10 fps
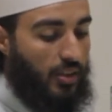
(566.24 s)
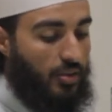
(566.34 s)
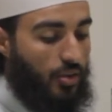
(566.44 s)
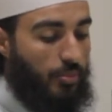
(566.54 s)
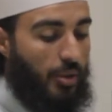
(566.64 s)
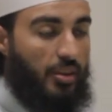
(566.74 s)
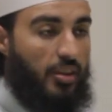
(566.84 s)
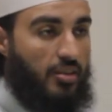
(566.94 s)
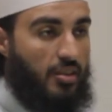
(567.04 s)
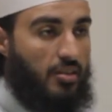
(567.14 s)
So maybe
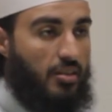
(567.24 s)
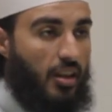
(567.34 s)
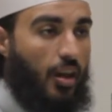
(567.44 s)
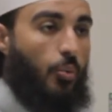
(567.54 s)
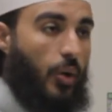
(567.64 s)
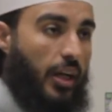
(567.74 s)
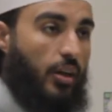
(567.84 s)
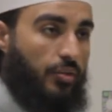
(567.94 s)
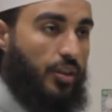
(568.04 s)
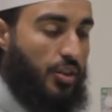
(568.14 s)
this is a way
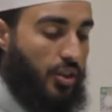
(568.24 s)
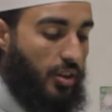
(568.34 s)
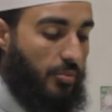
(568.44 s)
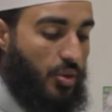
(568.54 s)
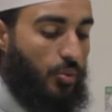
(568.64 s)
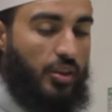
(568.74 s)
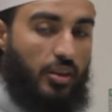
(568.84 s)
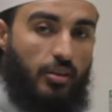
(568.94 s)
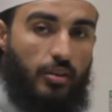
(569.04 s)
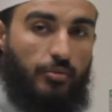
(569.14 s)
of teaching them. So we
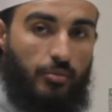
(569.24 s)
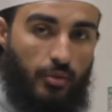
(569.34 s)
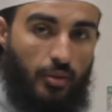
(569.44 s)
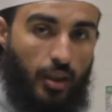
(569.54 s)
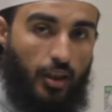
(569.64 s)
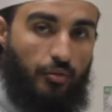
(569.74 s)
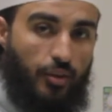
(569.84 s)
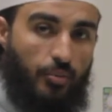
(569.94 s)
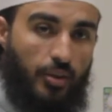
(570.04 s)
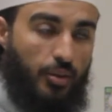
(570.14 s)
tell them
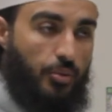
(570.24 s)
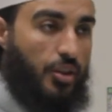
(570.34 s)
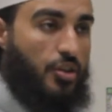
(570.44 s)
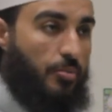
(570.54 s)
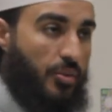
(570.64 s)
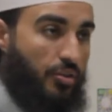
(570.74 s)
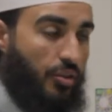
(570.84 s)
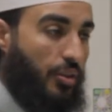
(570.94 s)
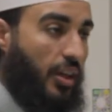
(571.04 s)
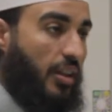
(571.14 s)
verbally, we teach them the
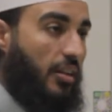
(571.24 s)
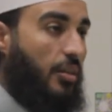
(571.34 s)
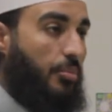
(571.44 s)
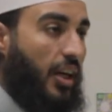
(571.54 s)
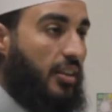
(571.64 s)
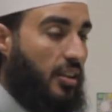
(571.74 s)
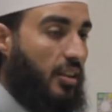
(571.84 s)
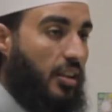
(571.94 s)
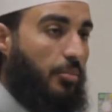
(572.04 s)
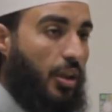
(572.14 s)
theory, and then
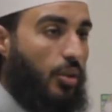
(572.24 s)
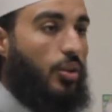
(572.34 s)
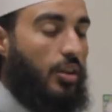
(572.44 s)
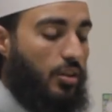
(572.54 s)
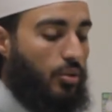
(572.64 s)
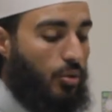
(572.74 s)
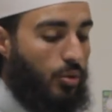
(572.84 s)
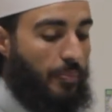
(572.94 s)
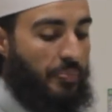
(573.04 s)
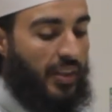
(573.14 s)
practically by locking the
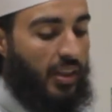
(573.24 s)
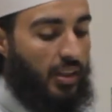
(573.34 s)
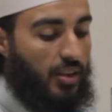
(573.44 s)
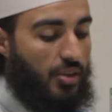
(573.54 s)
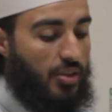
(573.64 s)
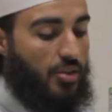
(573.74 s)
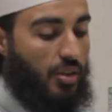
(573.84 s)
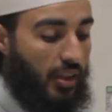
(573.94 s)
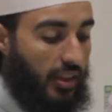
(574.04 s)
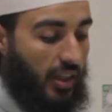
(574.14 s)
door,
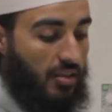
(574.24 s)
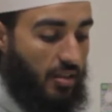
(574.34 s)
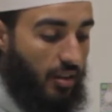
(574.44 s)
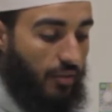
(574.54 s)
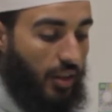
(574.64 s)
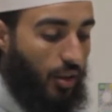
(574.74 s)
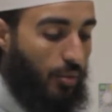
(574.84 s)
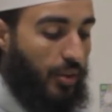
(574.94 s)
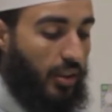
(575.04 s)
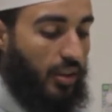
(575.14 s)
just in case if they
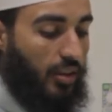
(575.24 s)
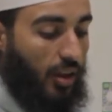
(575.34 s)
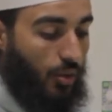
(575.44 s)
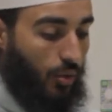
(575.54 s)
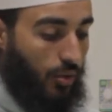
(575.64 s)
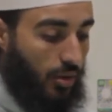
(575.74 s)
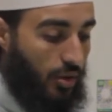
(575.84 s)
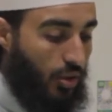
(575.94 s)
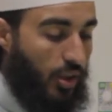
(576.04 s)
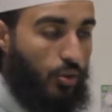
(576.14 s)
open it or they
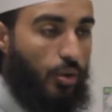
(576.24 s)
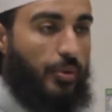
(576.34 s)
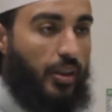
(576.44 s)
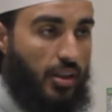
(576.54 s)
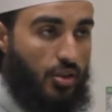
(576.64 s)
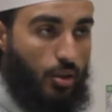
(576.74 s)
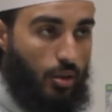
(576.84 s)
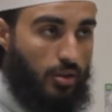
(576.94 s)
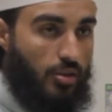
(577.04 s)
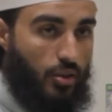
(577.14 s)
try to open it, it's
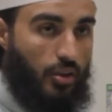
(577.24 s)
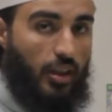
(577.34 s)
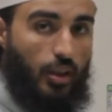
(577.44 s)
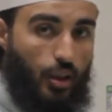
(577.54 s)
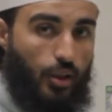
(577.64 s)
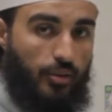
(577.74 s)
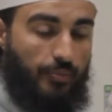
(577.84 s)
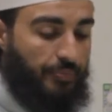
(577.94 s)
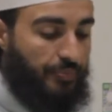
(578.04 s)
locked. So they learn.